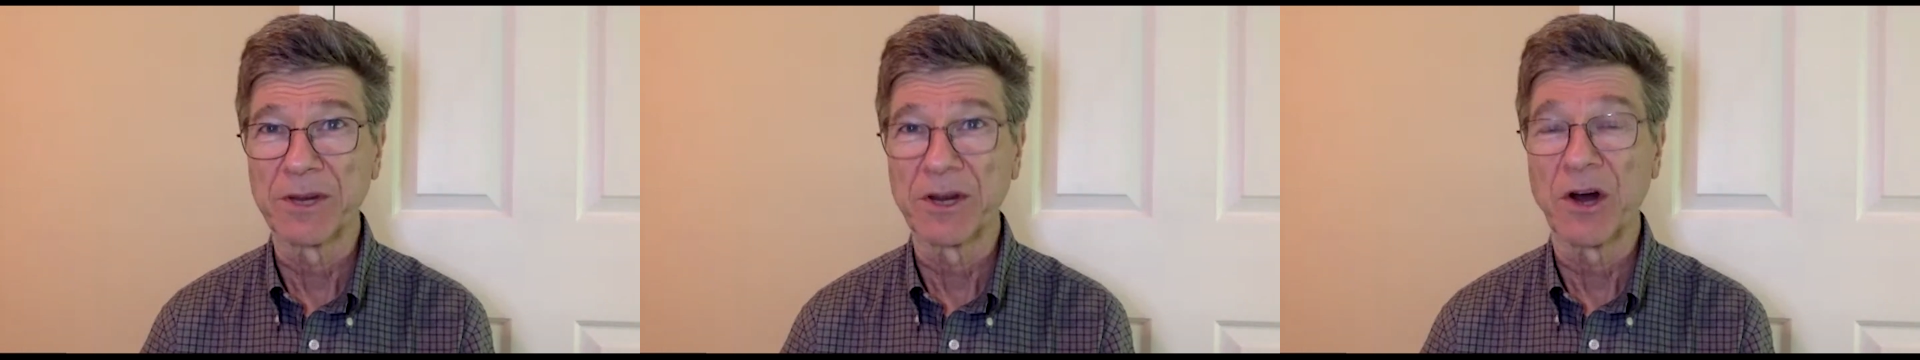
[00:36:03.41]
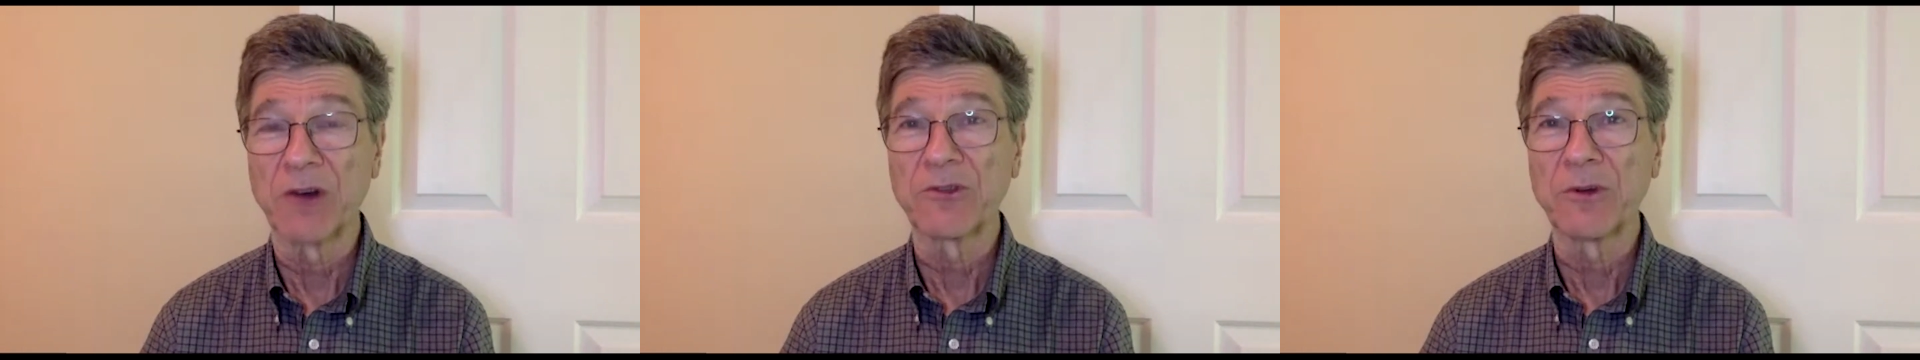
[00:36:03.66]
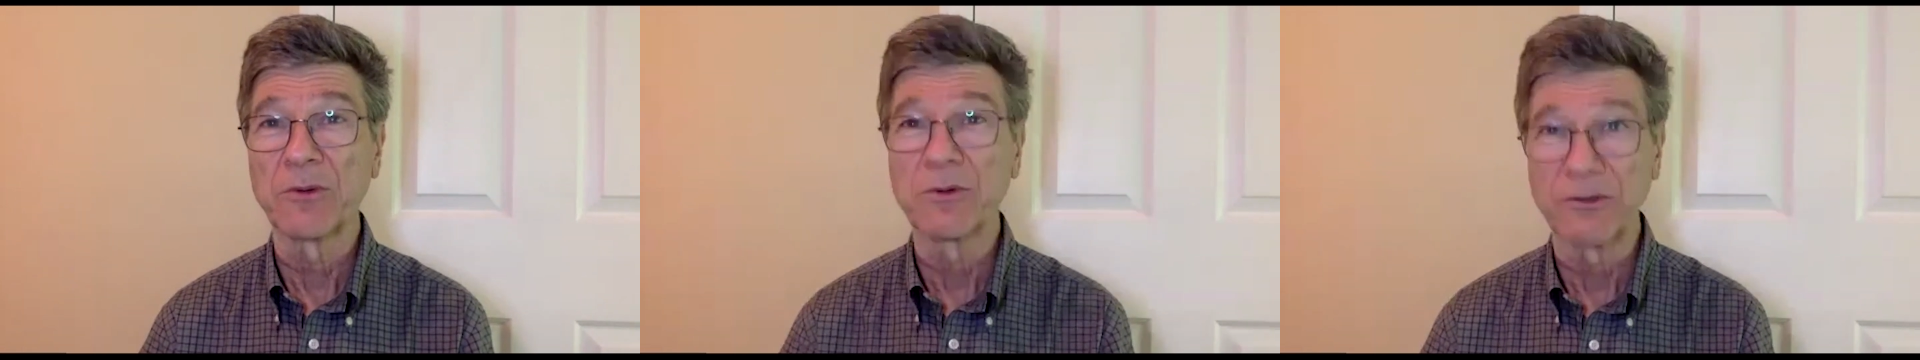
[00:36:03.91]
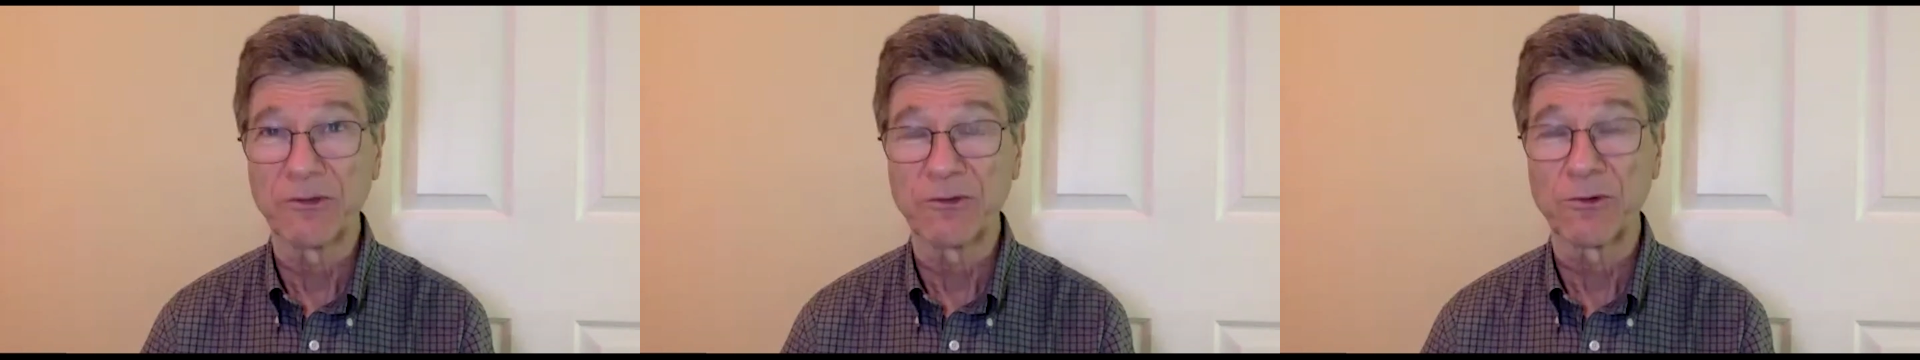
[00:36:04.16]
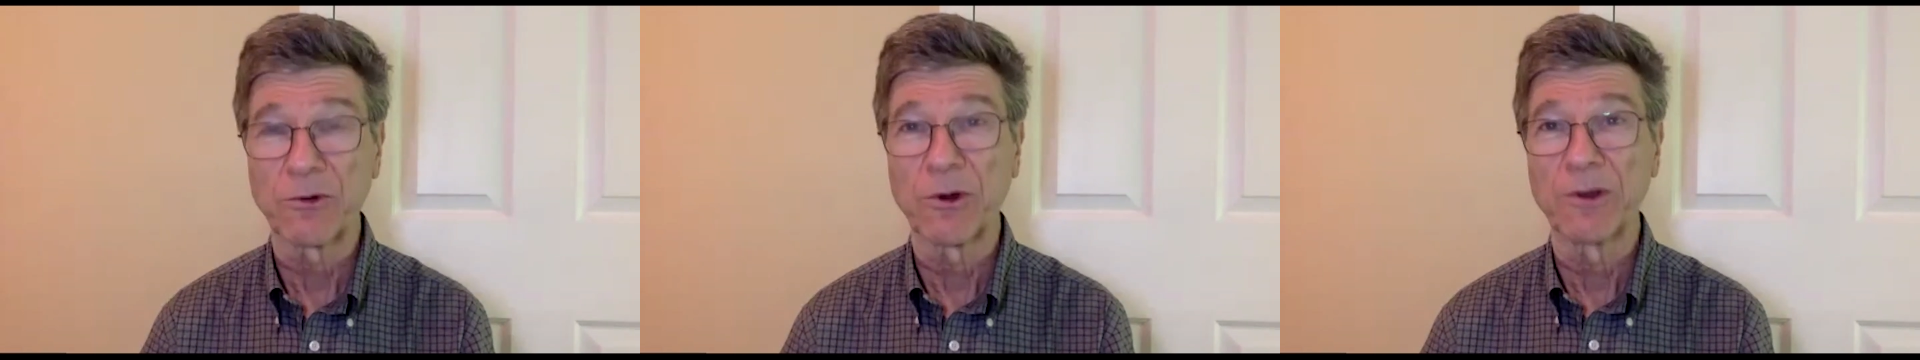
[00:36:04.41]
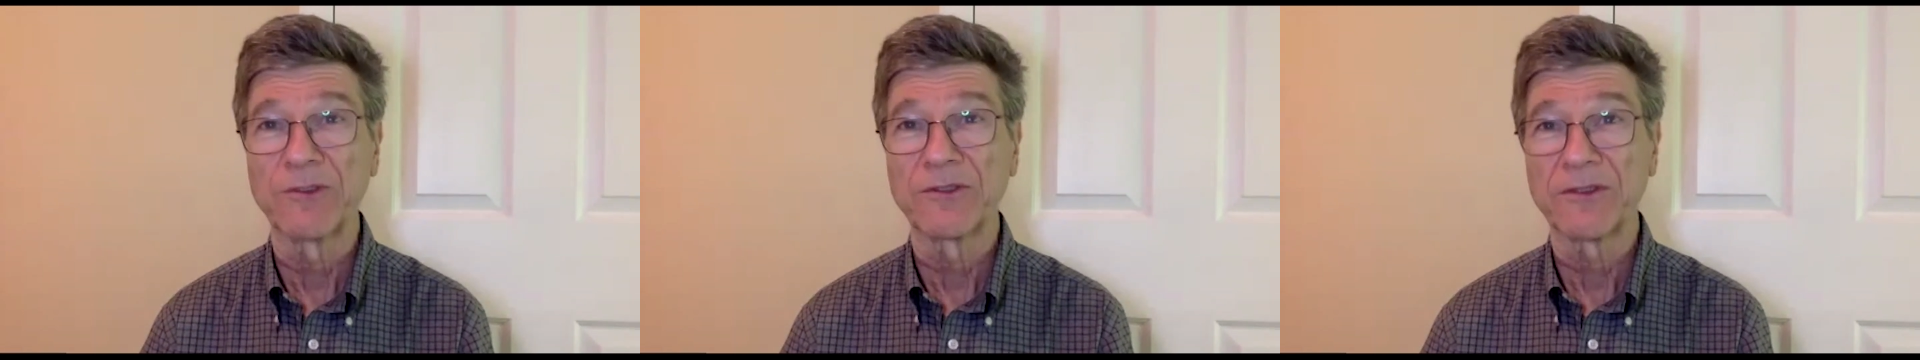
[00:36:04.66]
It also
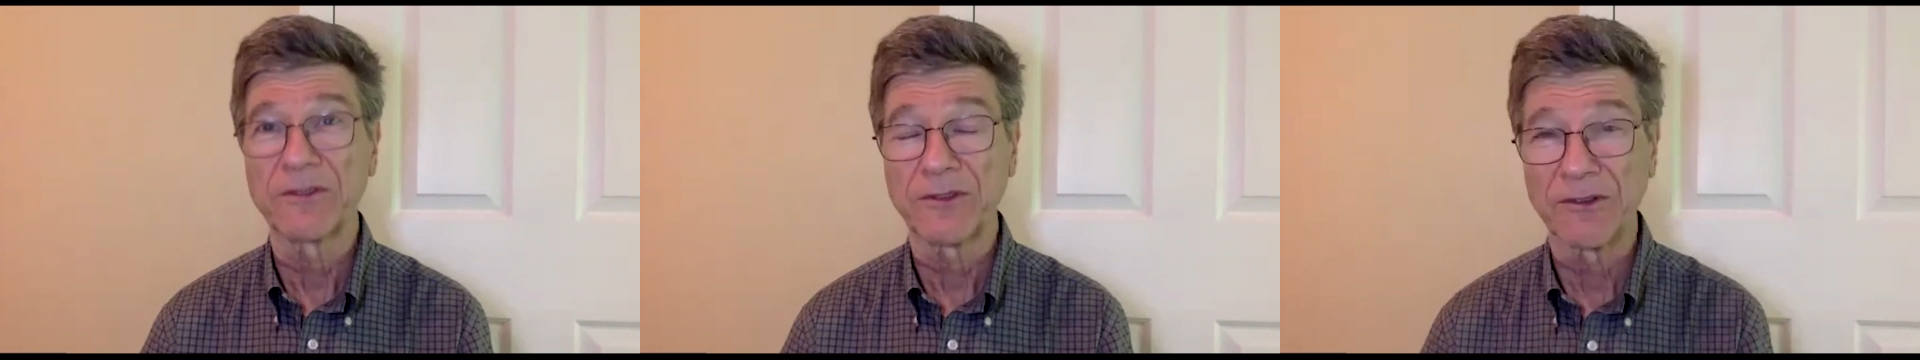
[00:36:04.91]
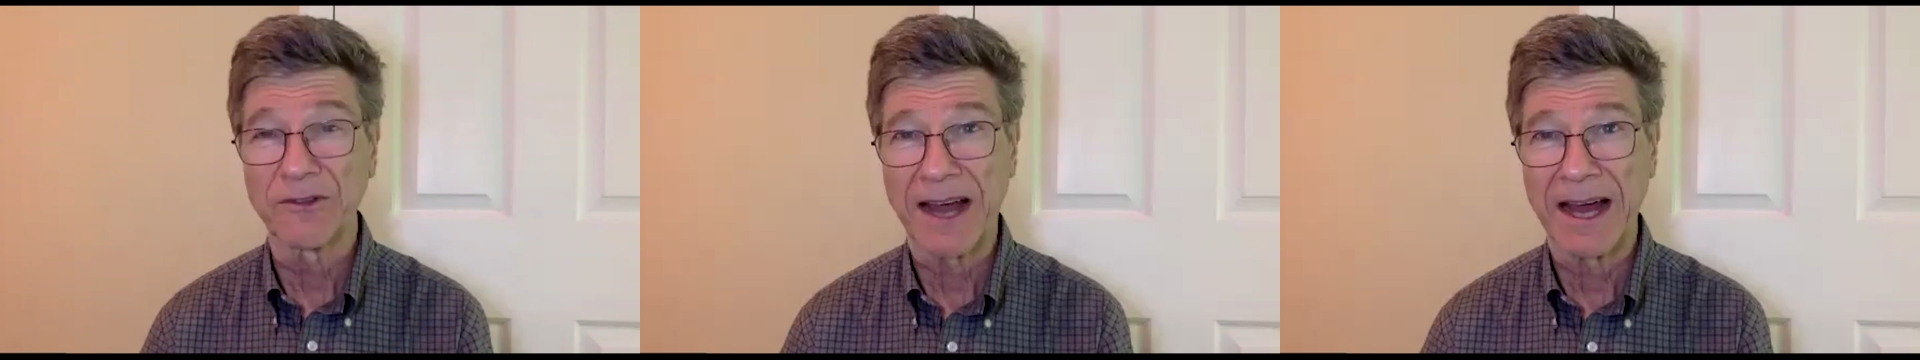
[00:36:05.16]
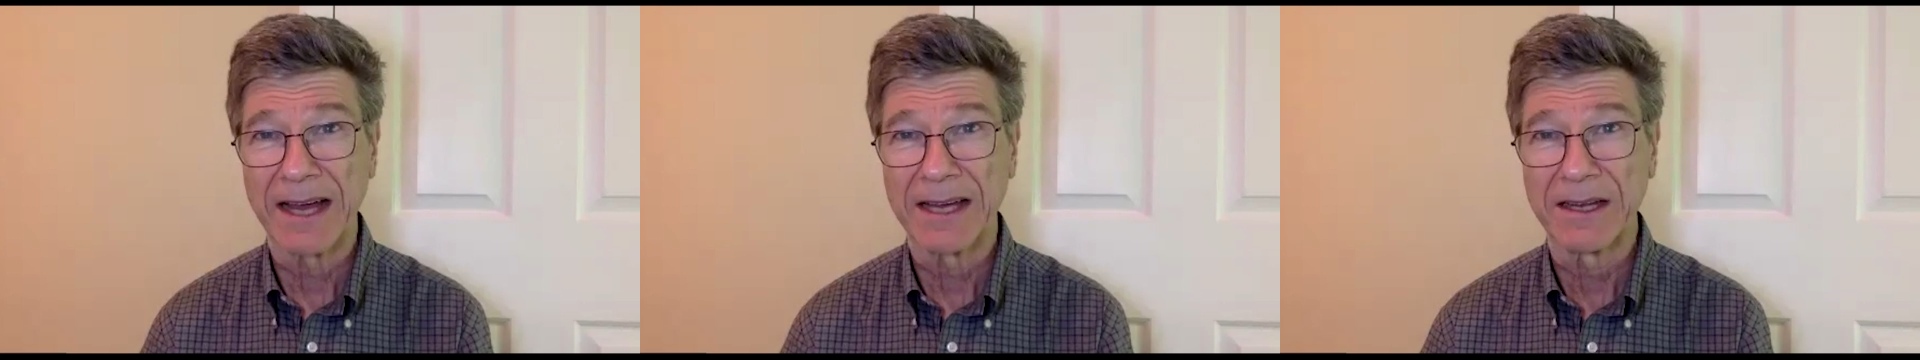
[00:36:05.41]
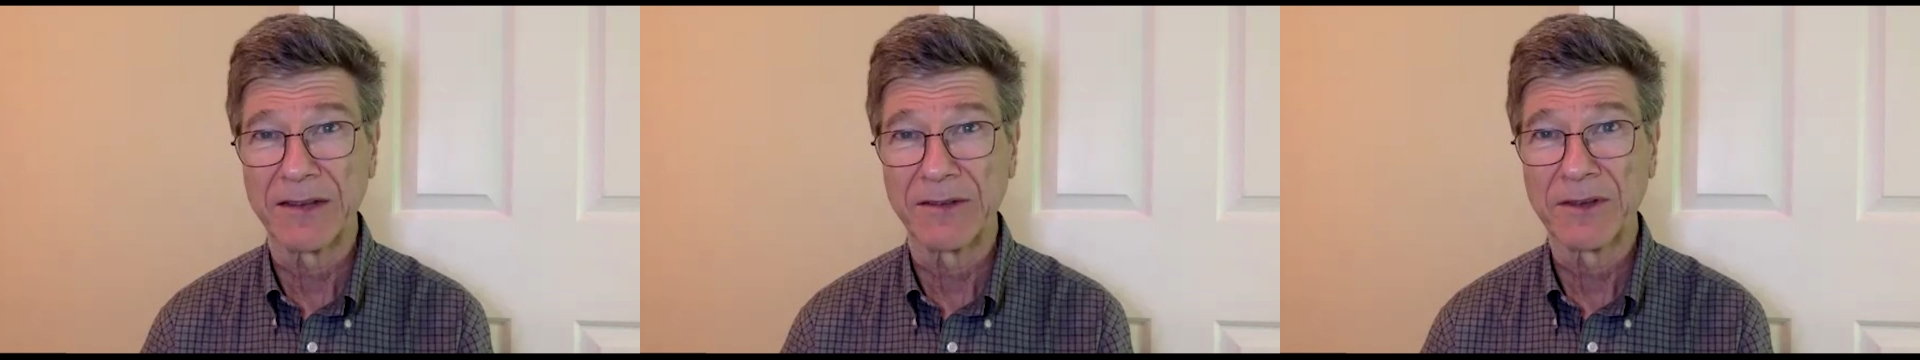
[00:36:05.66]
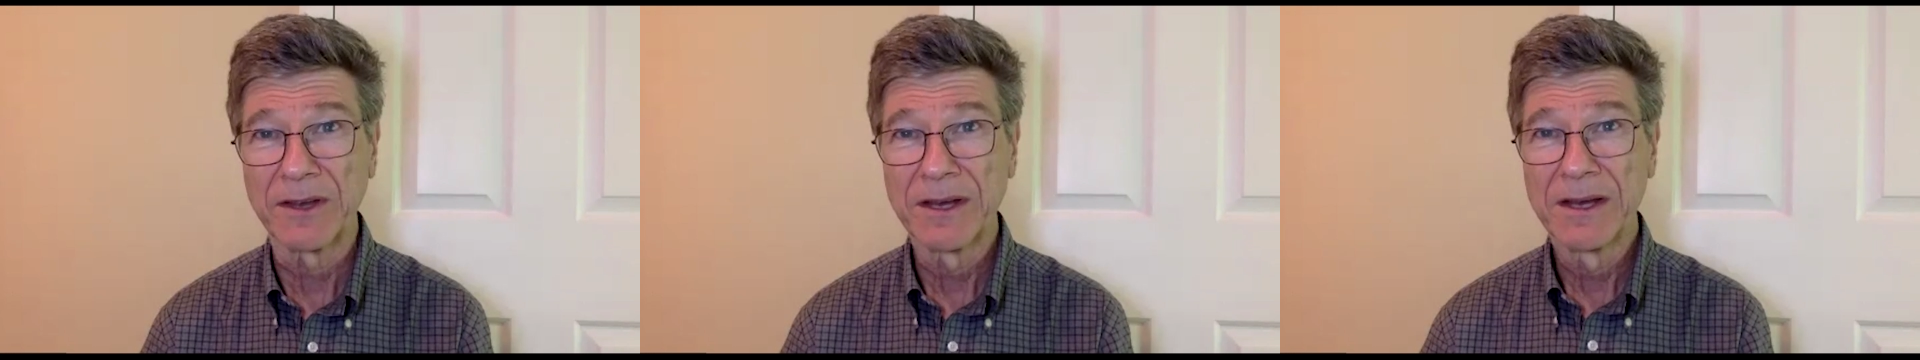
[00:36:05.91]
destroys societies.